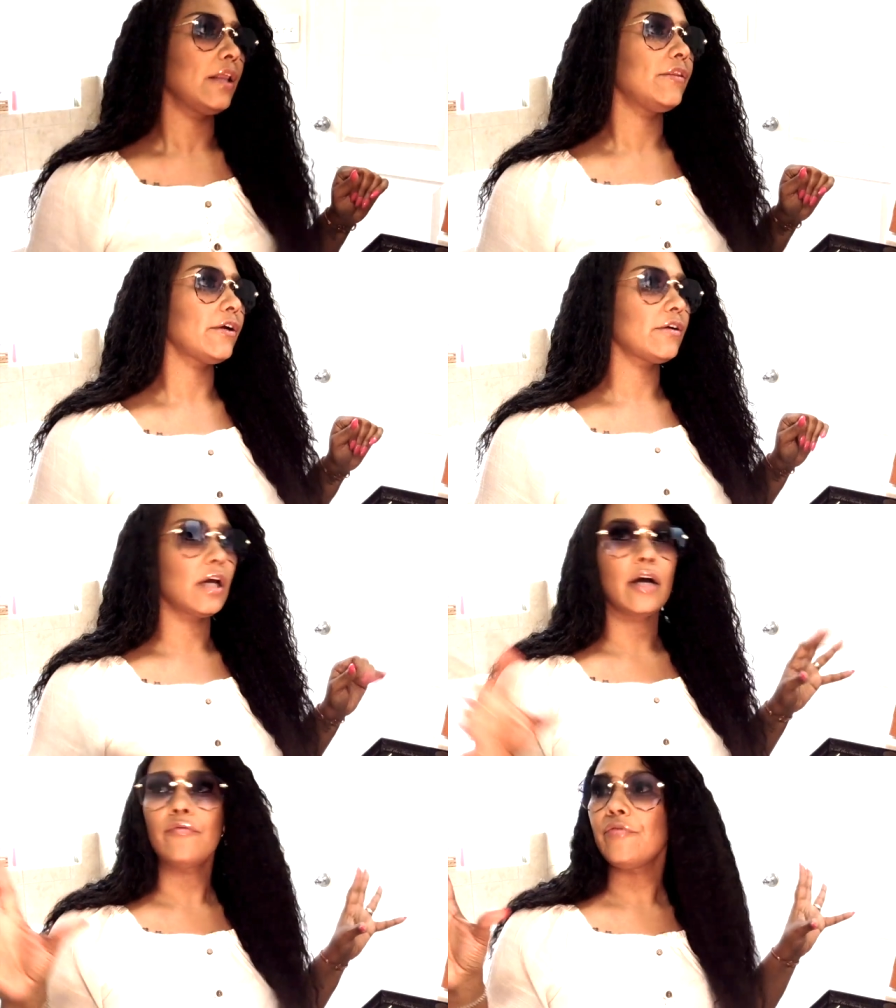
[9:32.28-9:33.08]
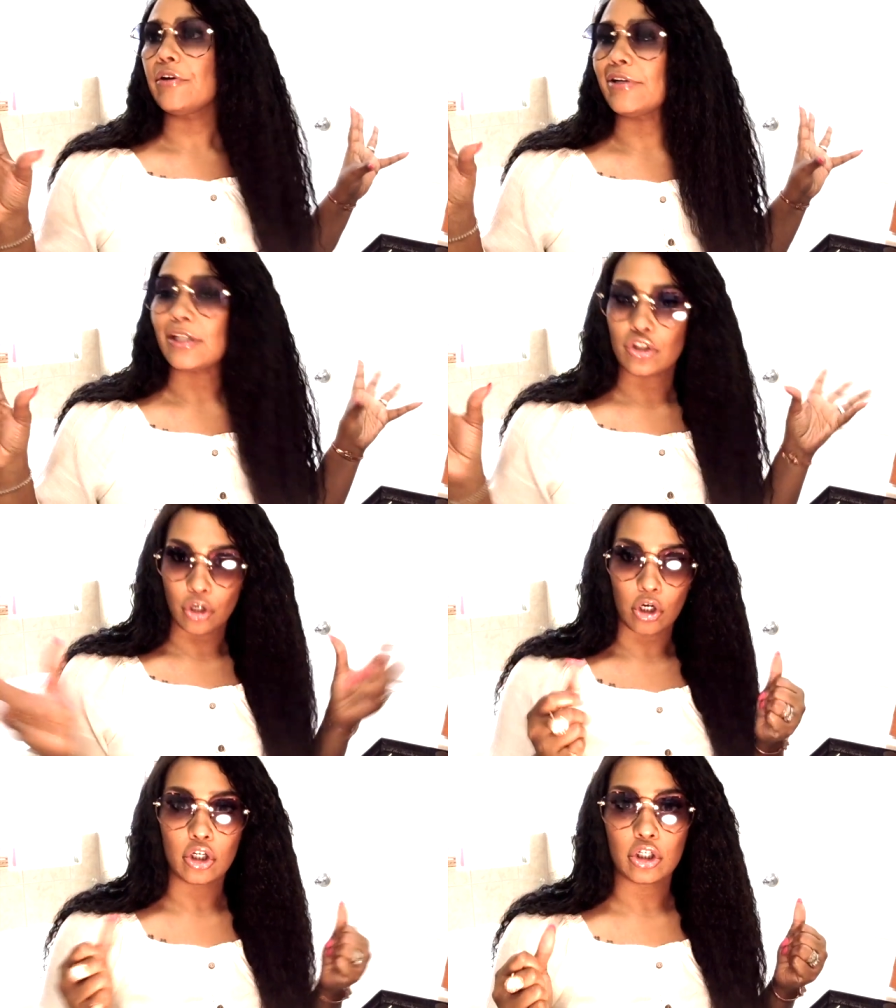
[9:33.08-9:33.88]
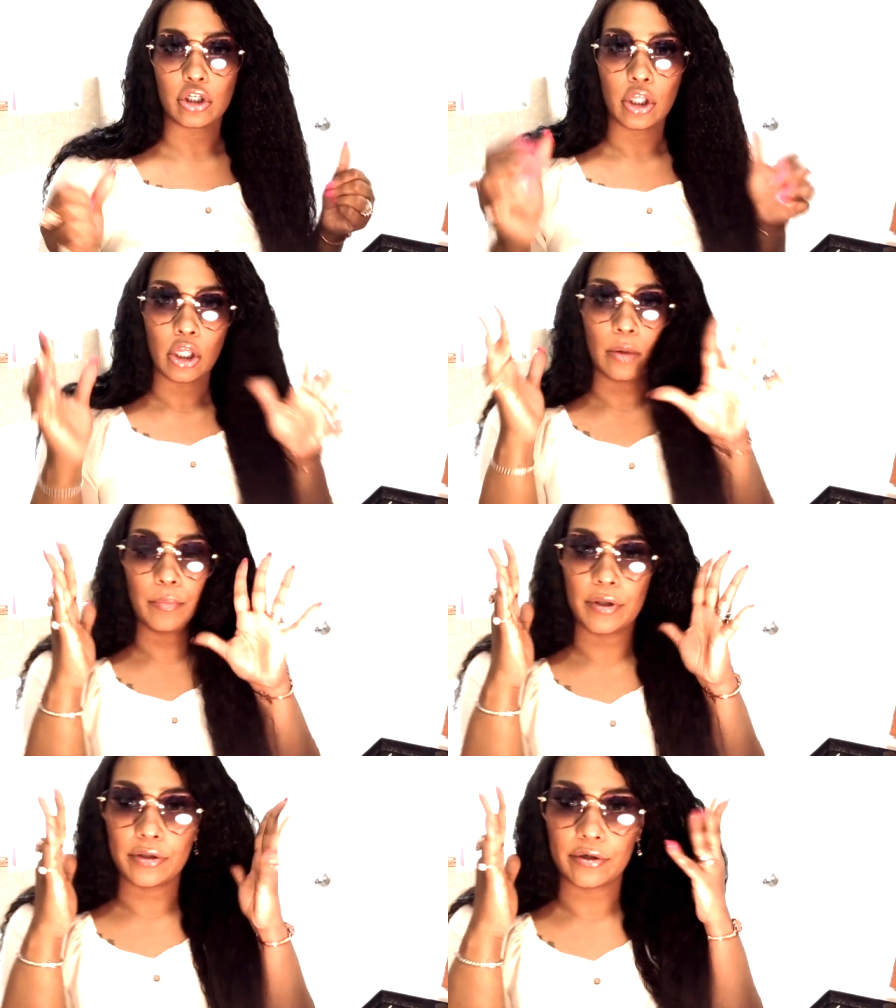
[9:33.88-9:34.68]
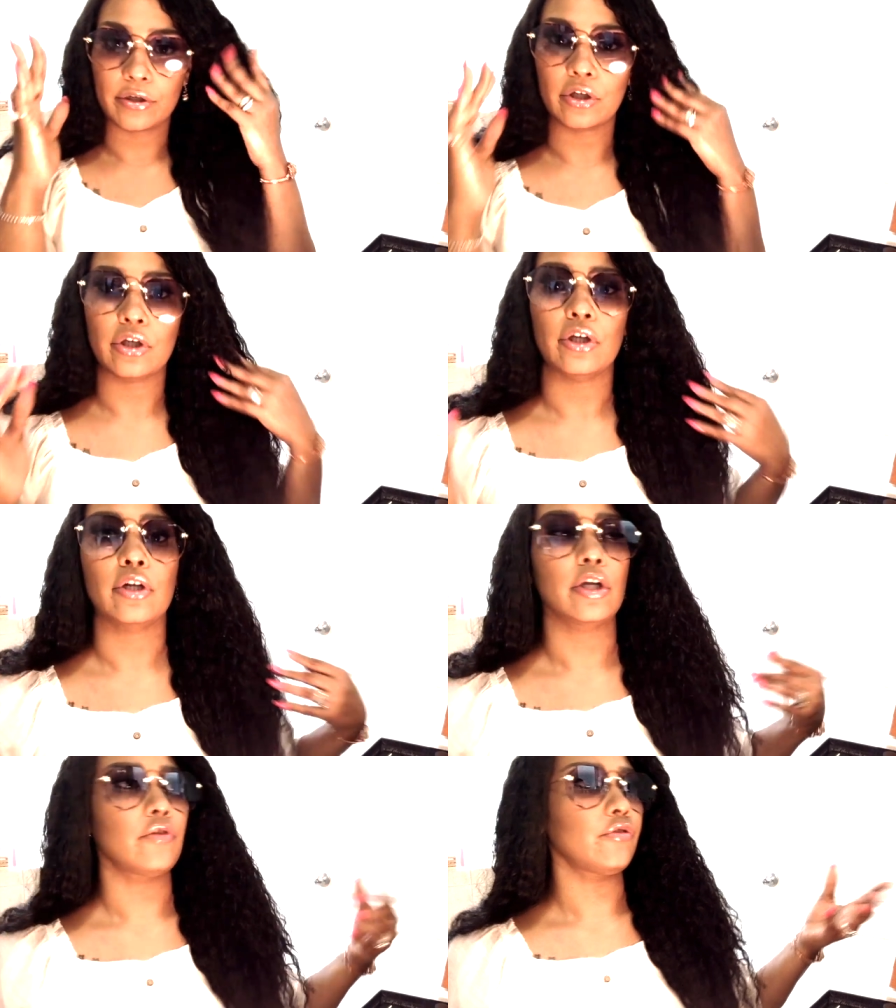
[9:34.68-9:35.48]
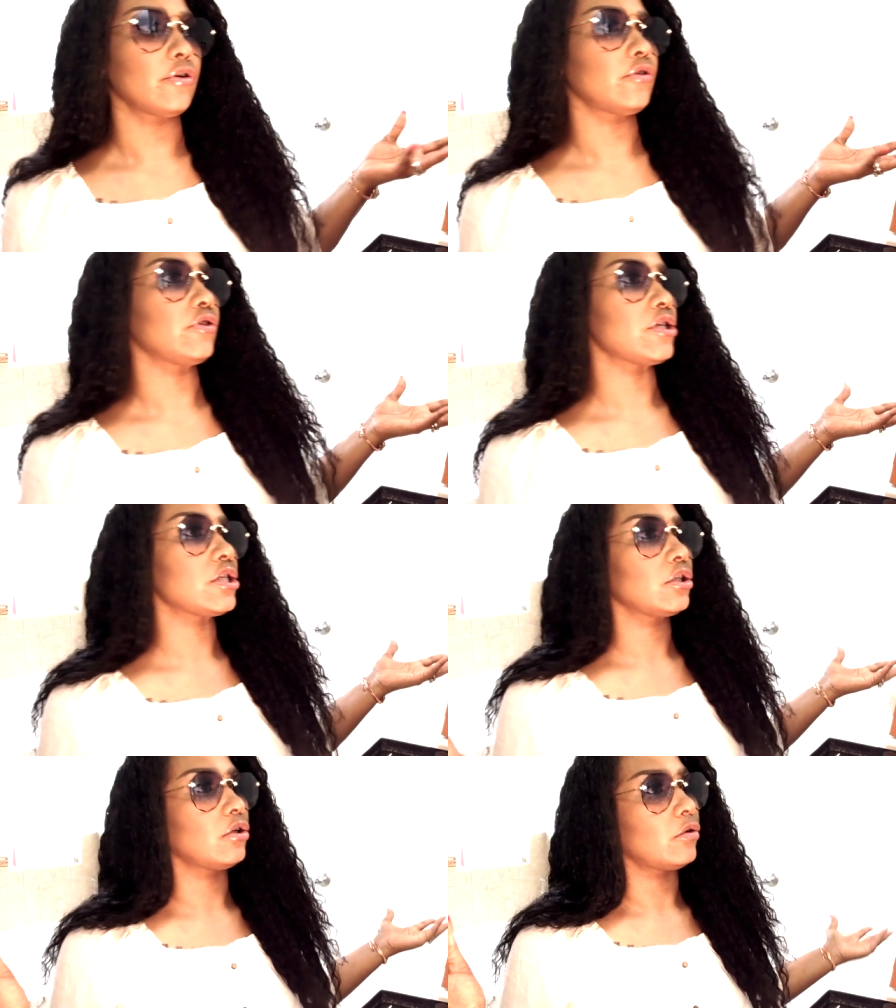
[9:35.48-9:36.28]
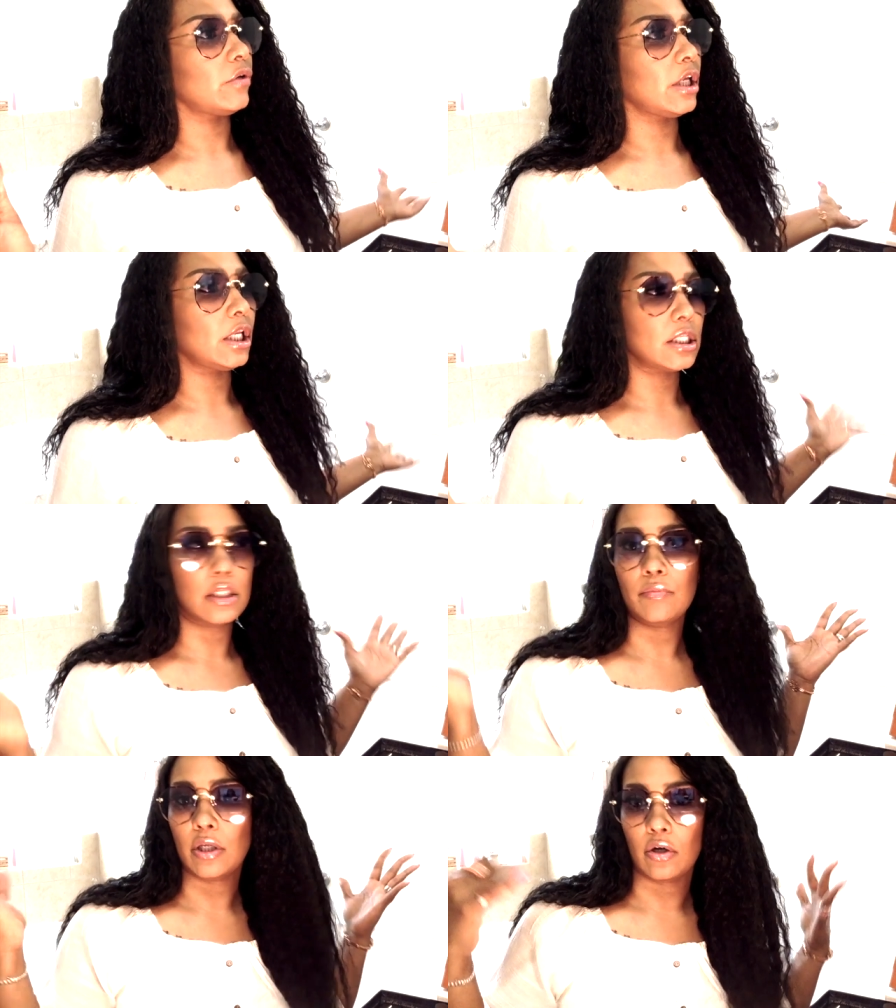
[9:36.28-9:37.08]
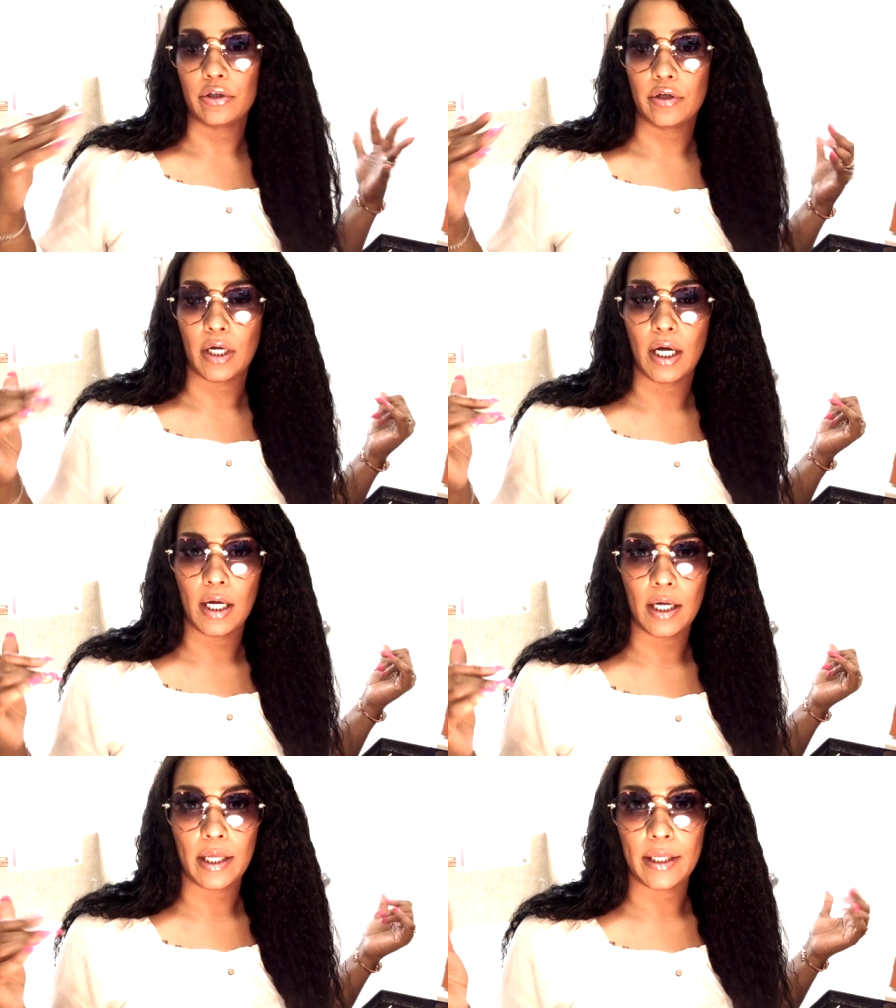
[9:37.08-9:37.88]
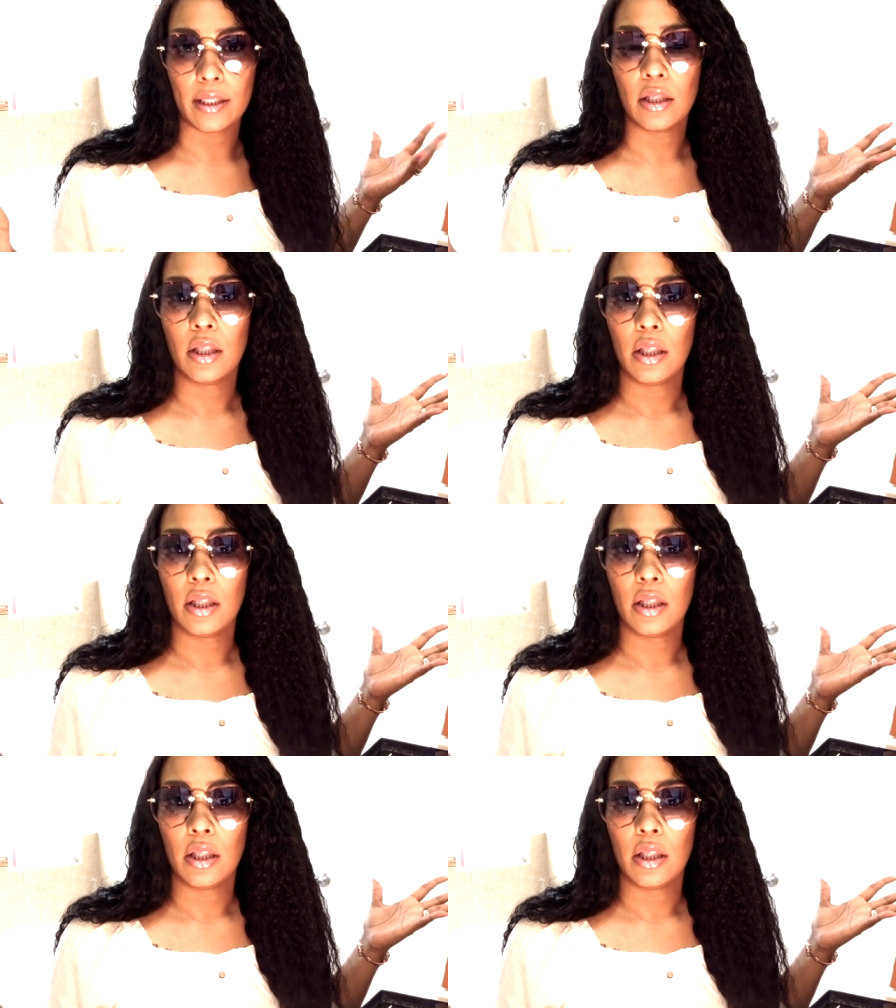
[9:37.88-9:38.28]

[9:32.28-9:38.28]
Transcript: They're not very dark, but they're good if you're just, you know, needing something on your eye